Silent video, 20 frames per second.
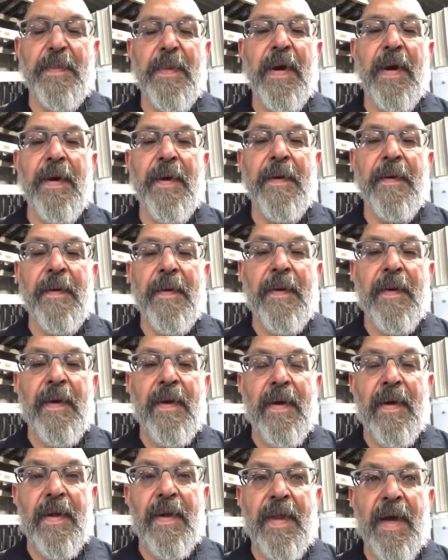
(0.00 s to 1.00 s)
But
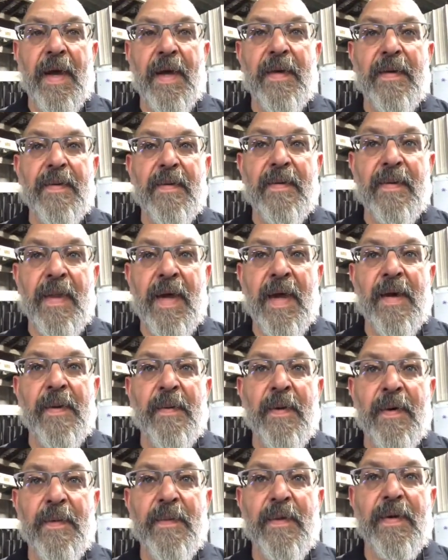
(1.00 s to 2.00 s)
that
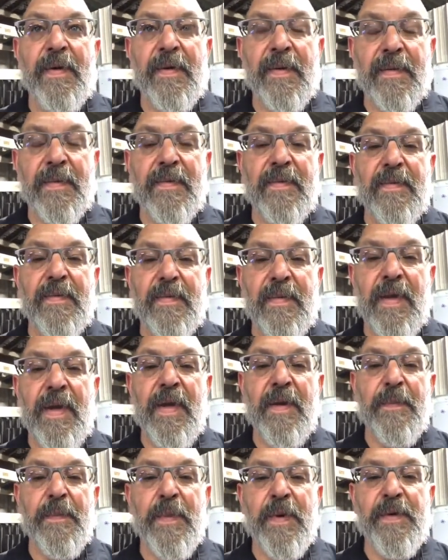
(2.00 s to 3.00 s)
one will
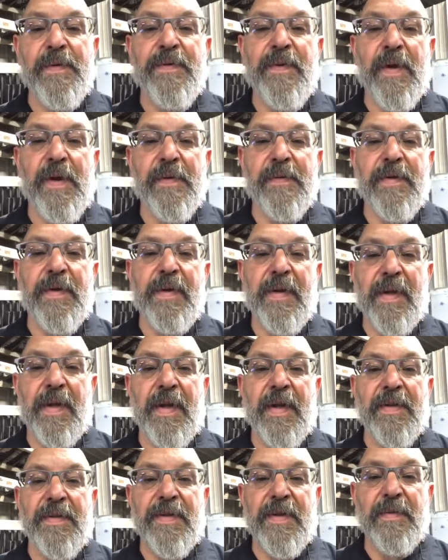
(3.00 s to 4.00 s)
get moved over to the
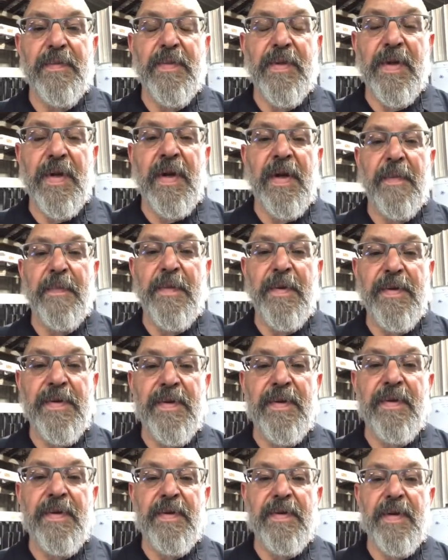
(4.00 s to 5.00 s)
custom shop as
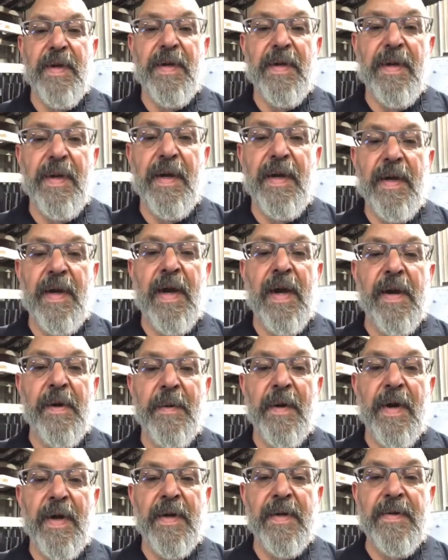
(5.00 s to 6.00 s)
soon as I can get
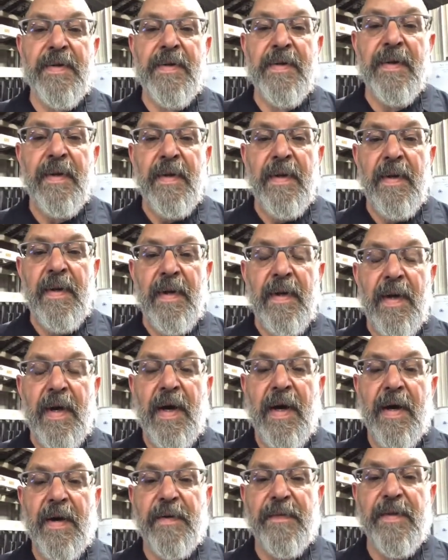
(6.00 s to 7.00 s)
IREX
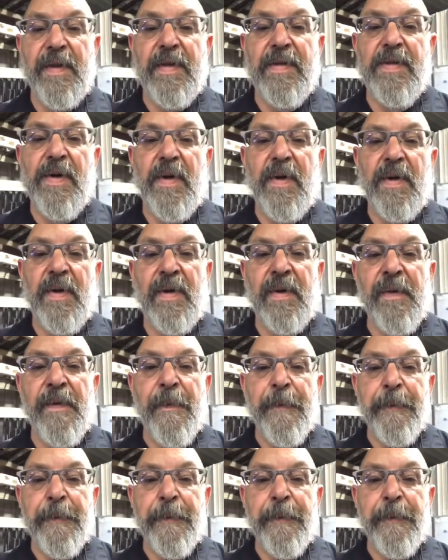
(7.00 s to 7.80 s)
out of its hole.